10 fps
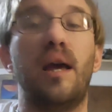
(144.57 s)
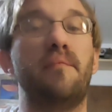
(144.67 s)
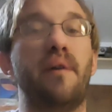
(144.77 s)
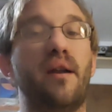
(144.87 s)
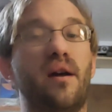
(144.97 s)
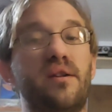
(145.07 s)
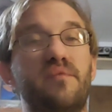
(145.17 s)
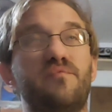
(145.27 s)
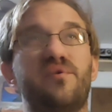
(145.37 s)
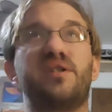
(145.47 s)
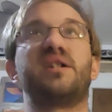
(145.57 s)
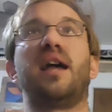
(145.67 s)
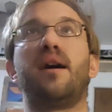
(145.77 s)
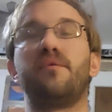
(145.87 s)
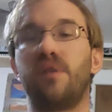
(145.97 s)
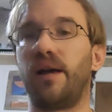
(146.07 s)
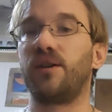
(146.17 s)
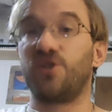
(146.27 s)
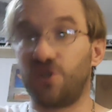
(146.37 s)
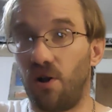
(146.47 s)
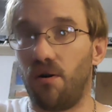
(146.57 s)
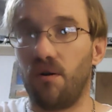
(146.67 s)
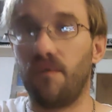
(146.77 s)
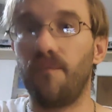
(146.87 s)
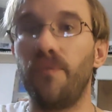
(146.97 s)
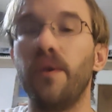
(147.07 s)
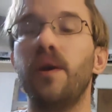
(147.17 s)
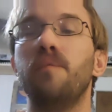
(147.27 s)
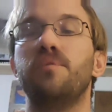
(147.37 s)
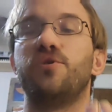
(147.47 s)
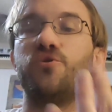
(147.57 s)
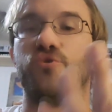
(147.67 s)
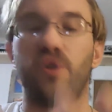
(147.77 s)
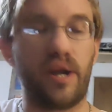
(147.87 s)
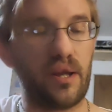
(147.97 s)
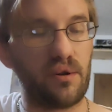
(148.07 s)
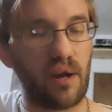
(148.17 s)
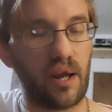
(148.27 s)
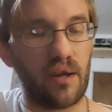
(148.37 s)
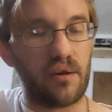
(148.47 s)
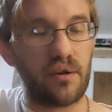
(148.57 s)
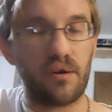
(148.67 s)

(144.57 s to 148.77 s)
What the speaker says: may not sound like a song, but you're training your hand.